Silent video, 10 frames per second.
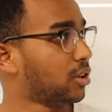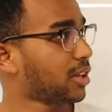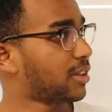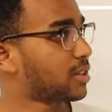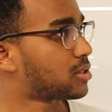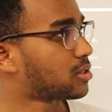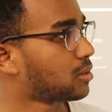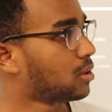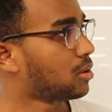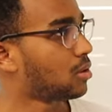look at
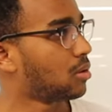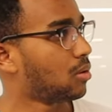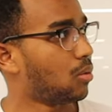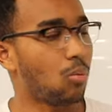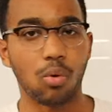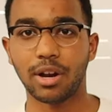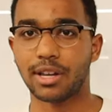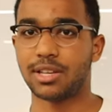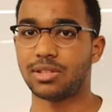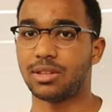this,
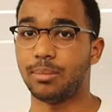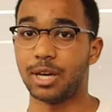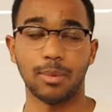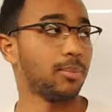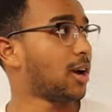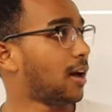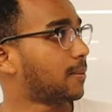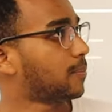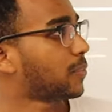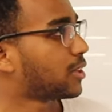what is the minimum
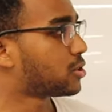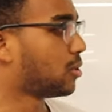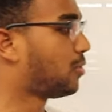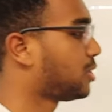cut? So